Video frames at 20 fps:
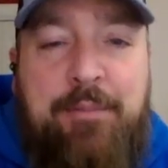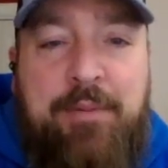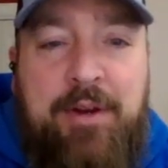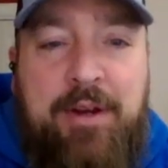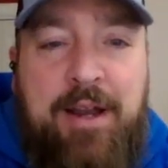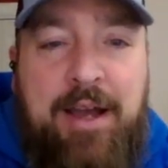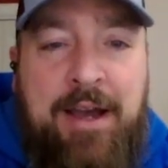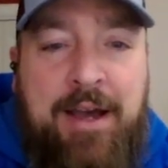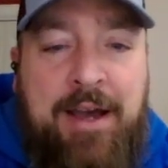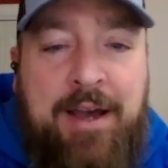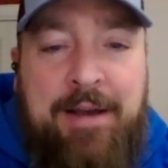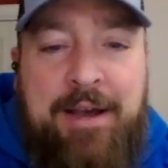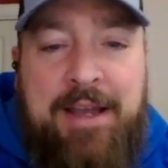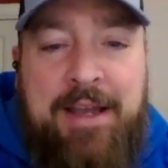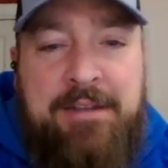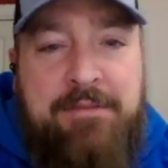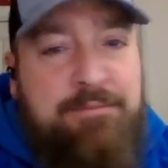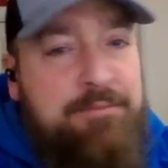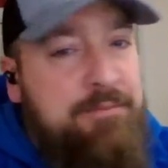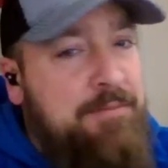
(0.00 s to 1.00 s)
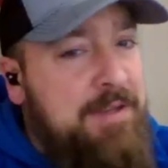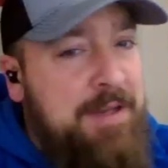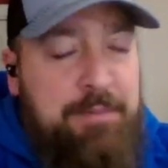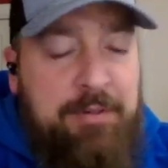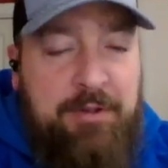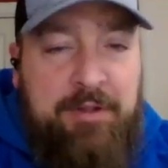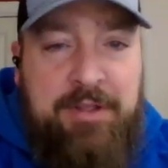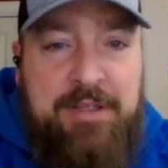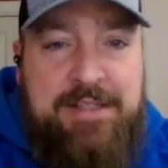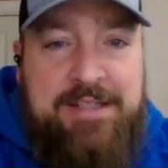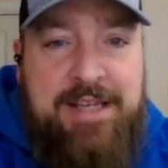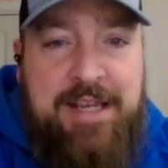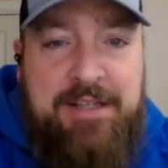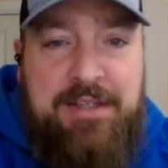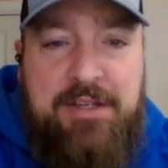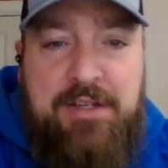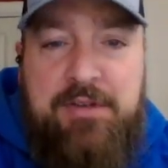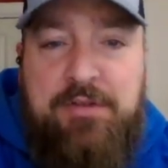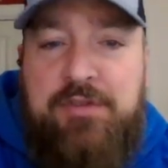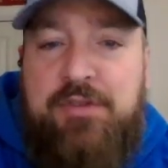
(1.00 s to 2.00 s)
But I typically tend
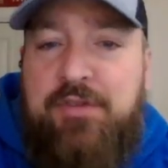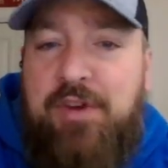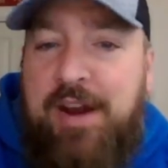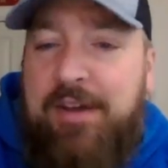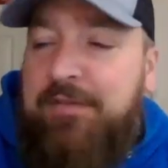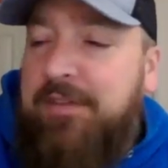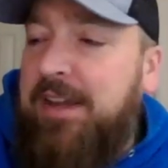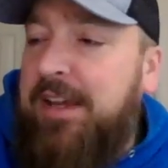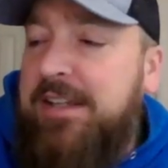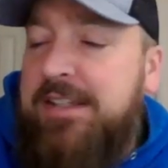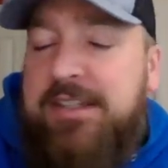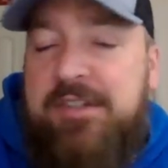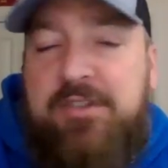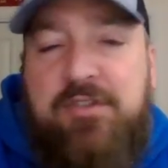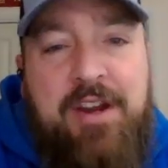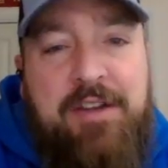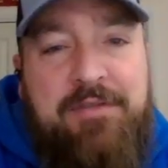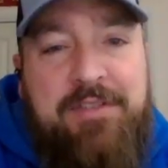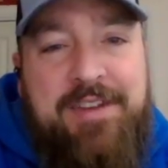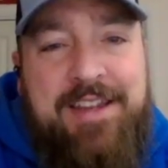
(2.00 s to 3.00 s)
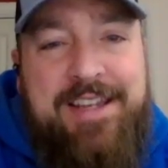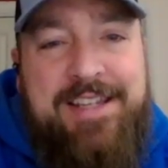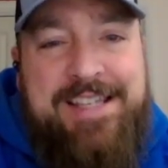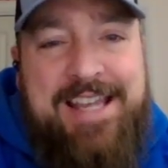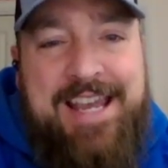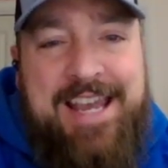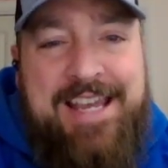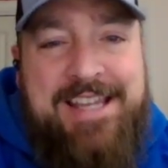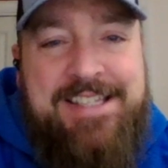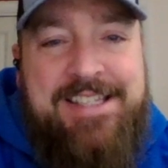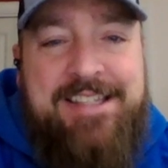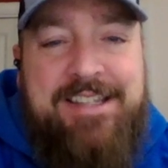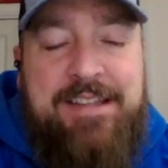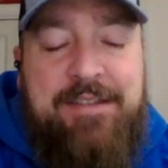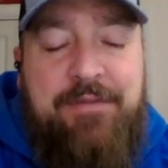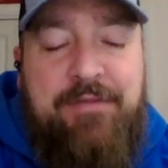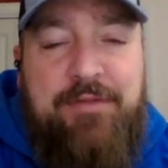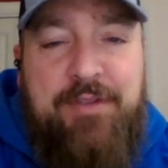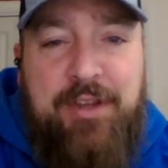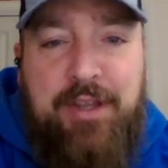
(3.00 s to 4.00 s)
to use DraftKings, and DraftKings has the
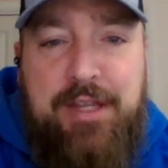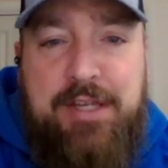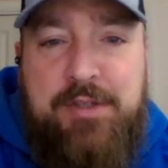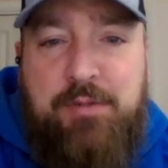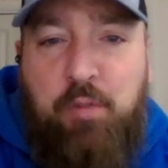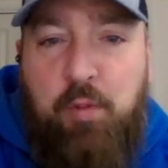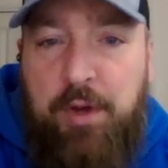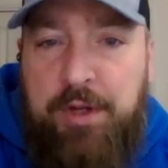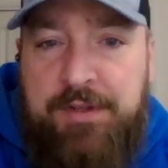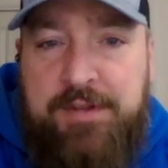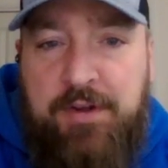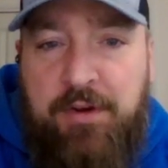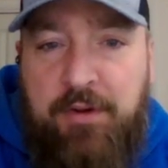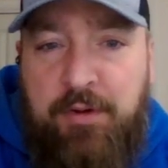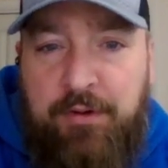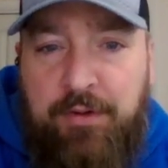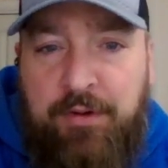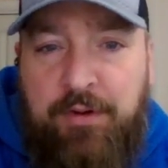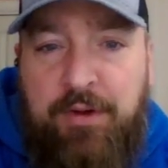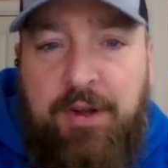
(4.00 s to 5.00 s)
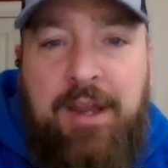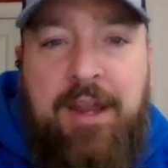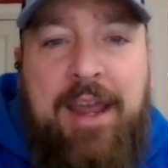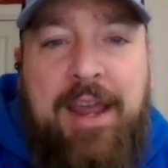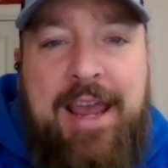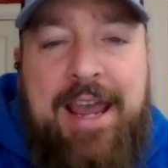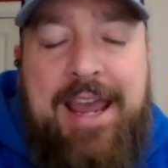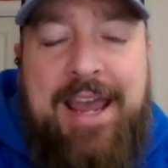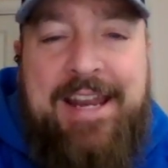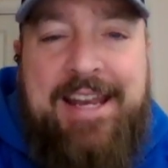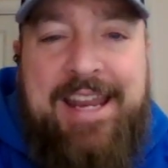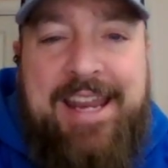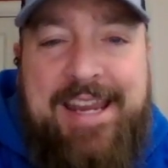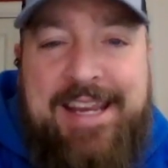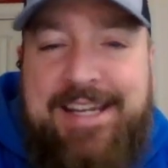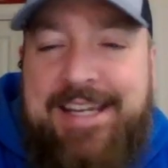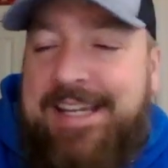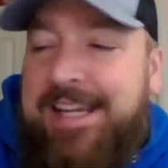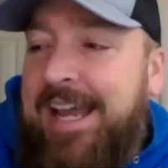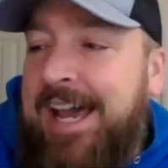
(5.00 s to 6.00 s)
Phillies win total at
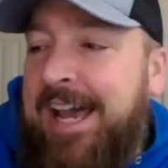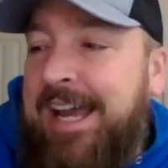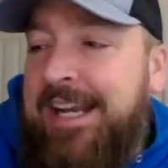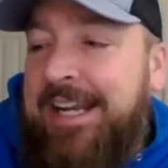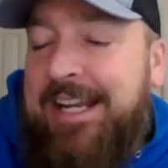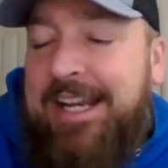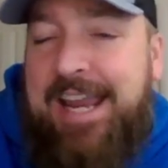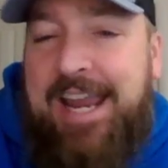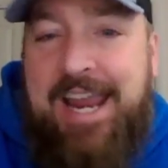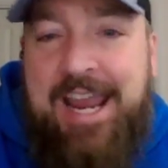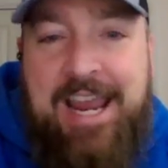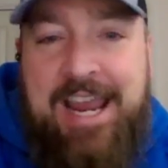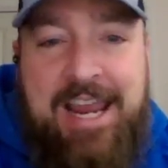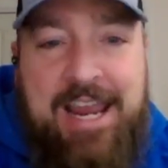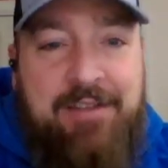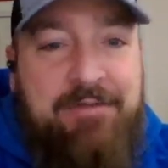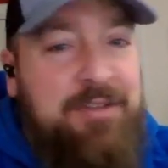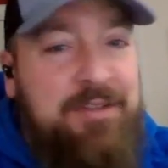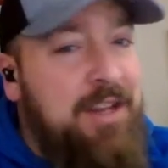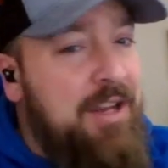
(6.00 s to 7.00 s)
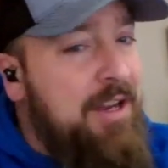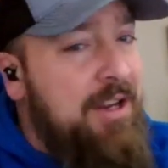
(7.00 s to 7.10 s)
89.5.